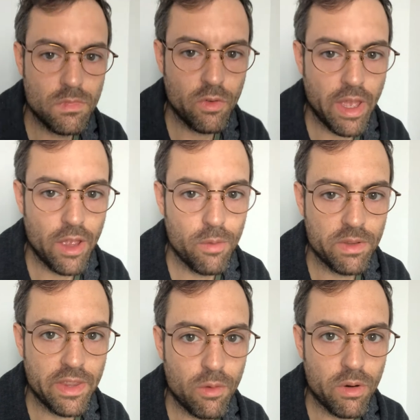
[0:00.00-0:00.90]
Okay,
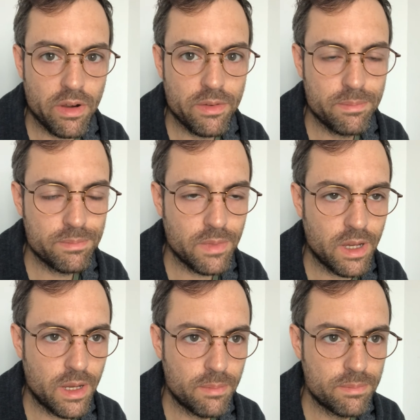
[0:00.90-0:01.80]
hopefully that worked.
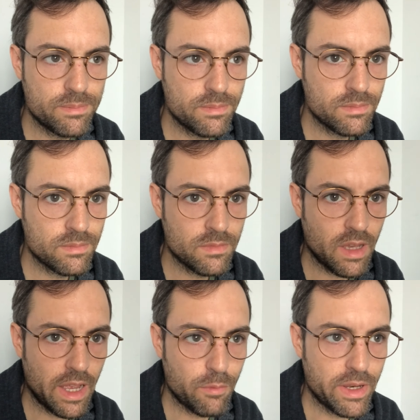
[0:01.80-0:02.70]
I
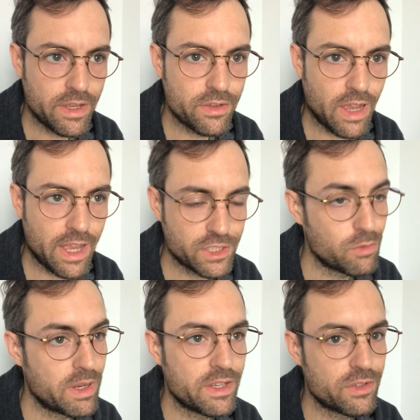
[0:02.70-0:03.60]
actually
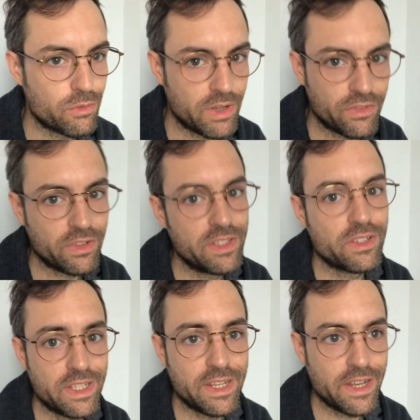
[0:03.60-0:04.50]
went into recently
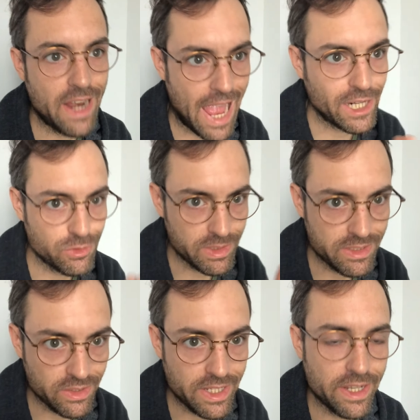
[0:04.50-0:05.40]
deleted and actually
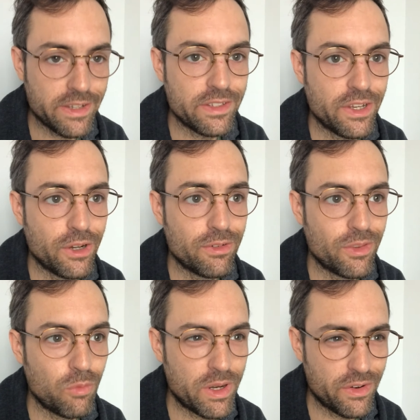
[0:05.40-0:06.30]
deleted,
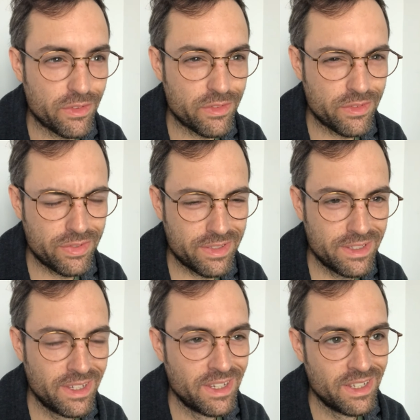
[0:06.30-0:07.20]
the weird
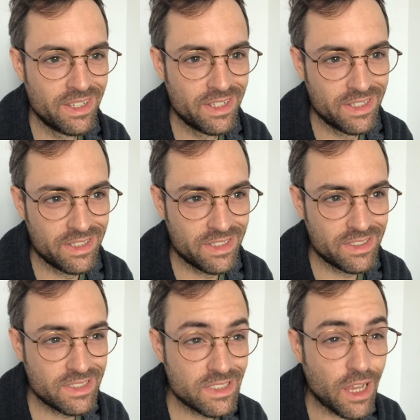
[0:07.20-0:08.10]

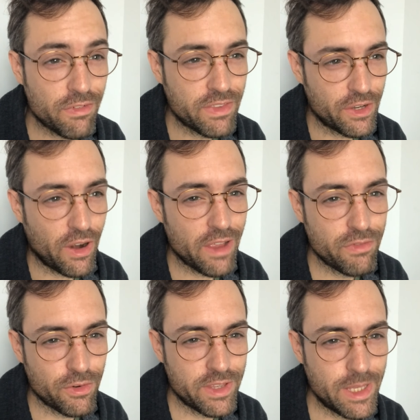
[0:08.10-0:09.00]
stuff that your
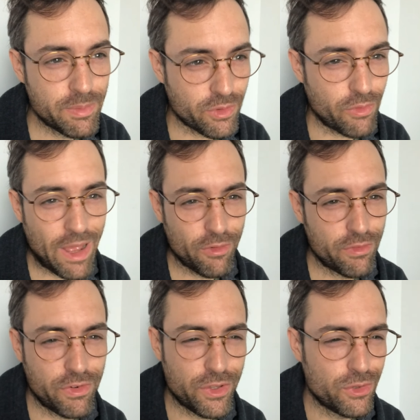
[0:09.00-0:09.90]
iPhone keeps around
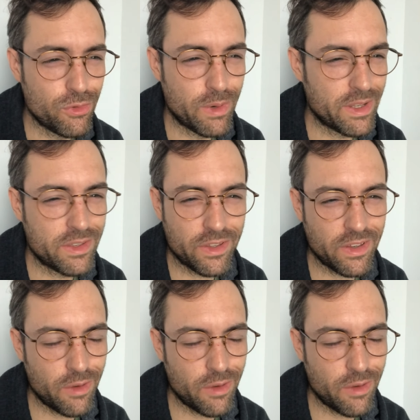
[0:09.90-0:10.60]
for you when it does it.